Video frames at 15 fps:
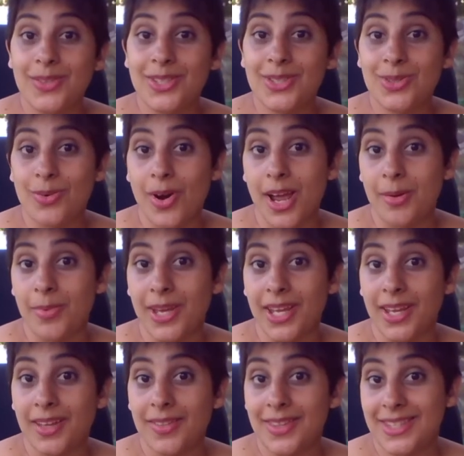
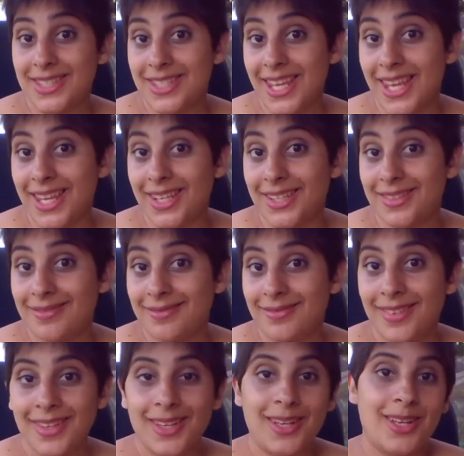describing the scene?
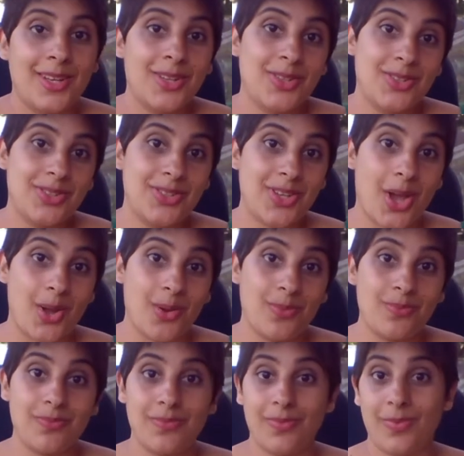So,
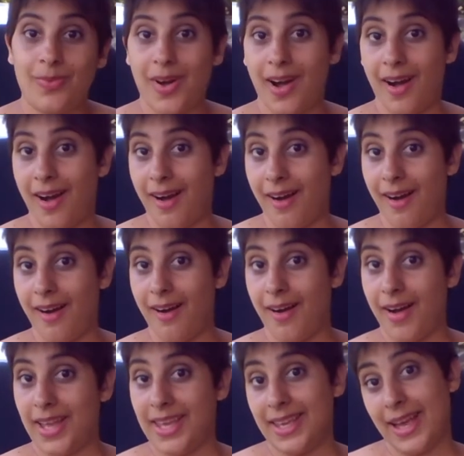
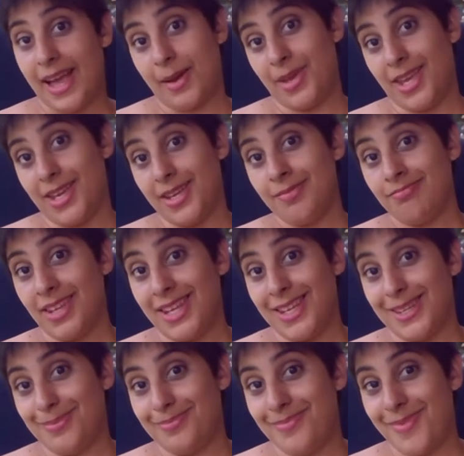I am here
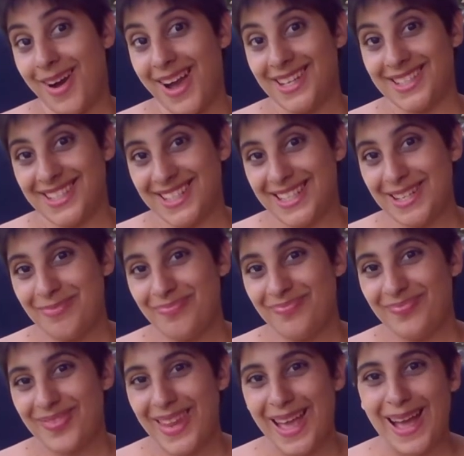in my study.
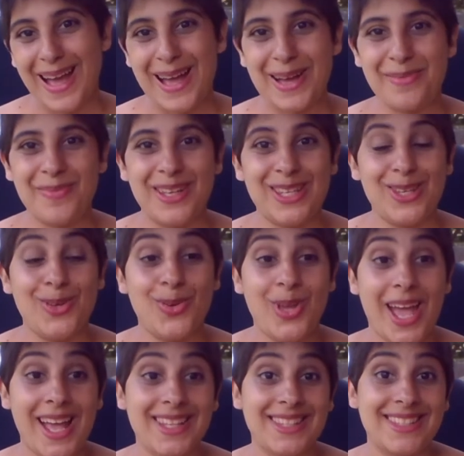You
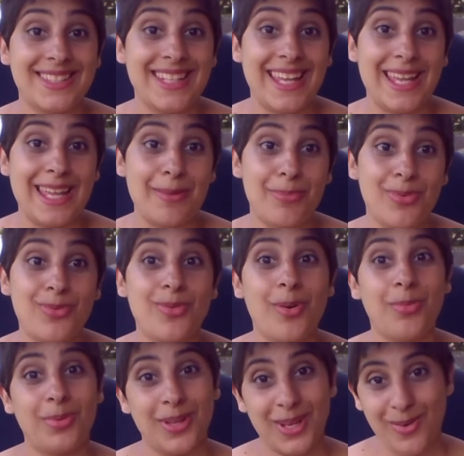can see
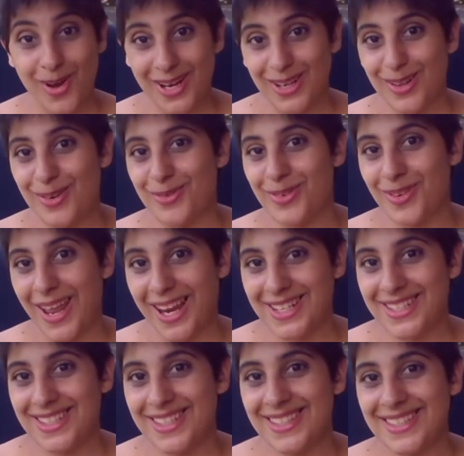probably quite a lot of
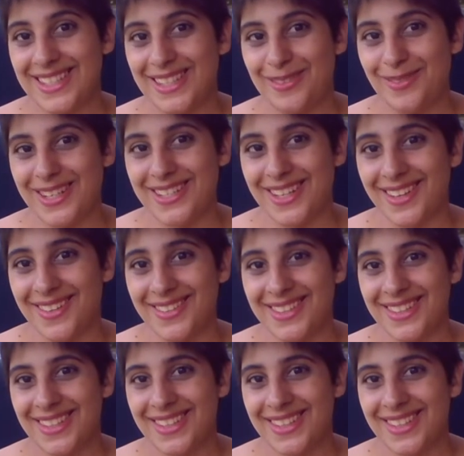reflections in the windows.